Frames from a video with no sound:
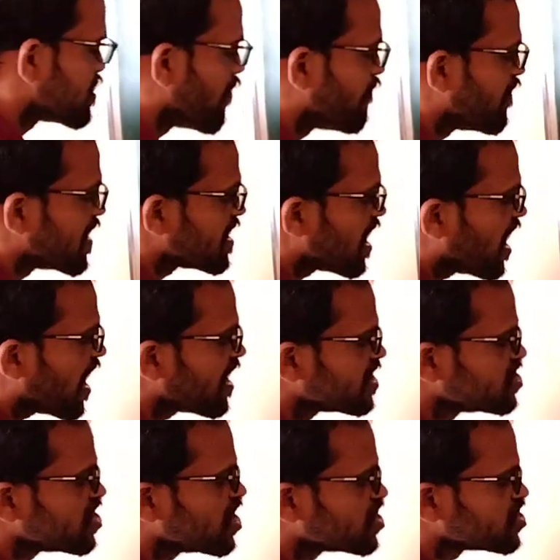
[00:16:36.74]
the
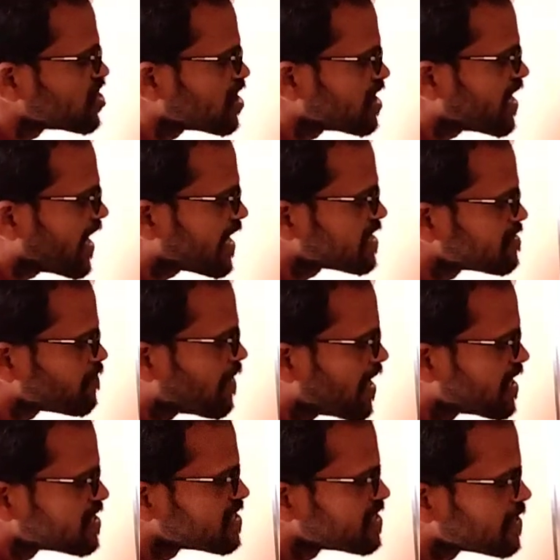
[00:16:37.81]
fertilization takes
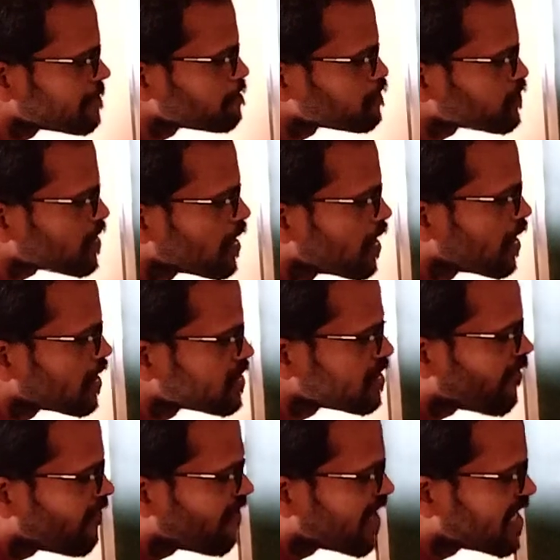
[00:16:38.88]
place.
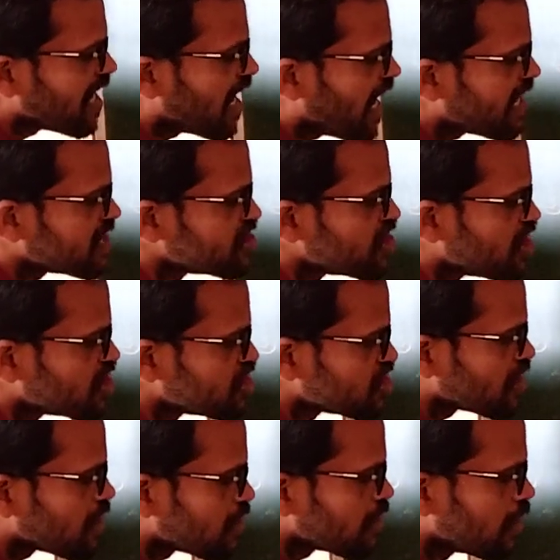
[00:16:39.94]
The
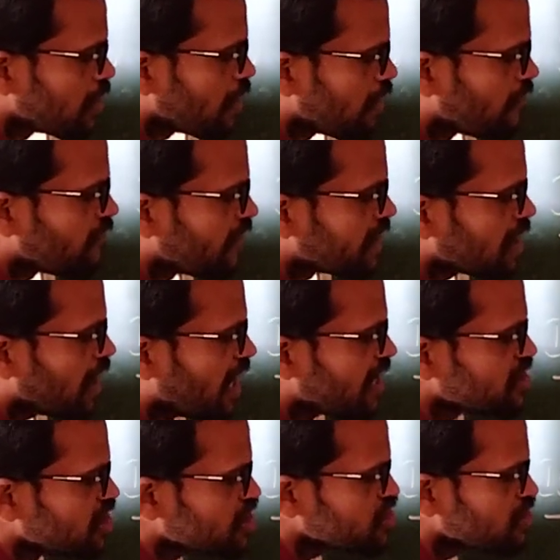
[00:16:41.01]

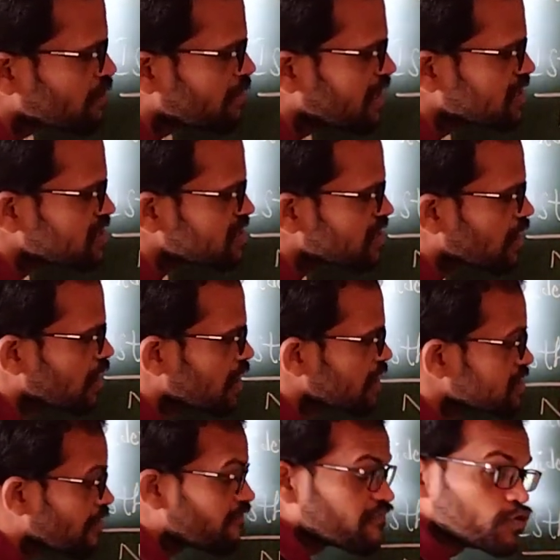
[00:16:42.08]
fertilization means
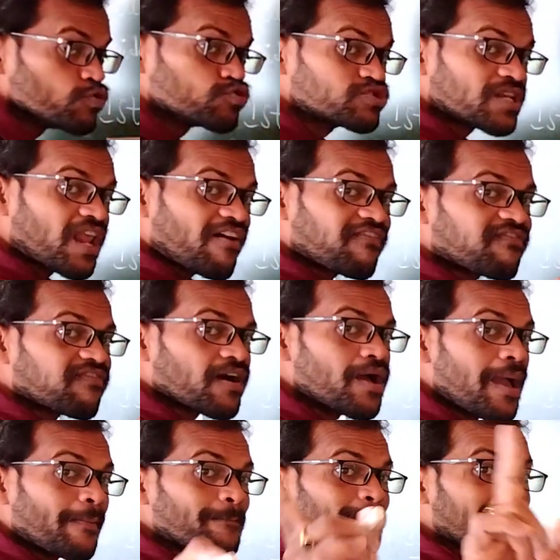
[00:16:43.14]
the fusion of
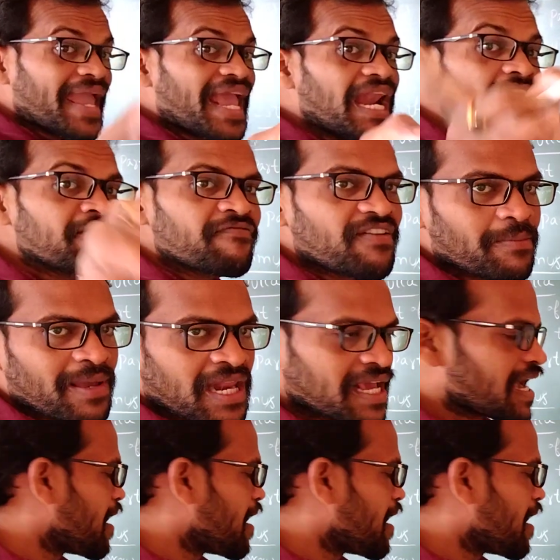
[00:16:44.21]
male and female